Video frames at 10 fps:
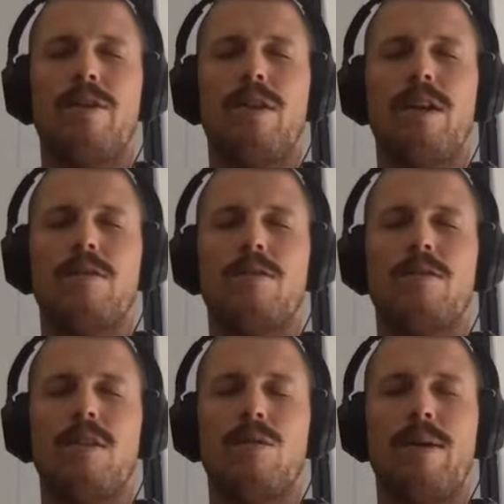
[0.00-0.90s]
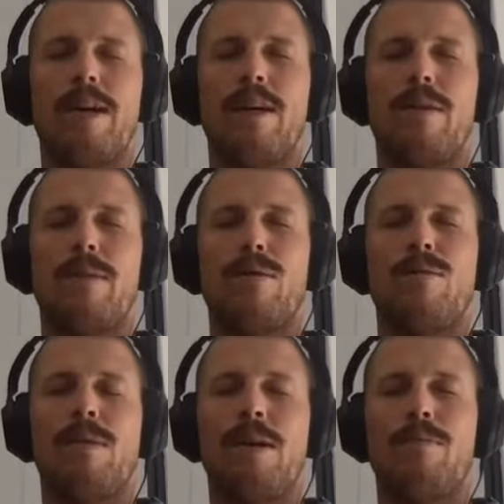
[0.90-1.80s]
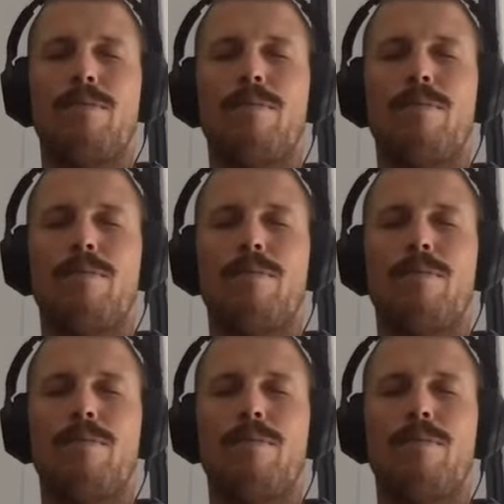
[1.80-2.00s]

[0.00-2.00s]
things in a way I think people might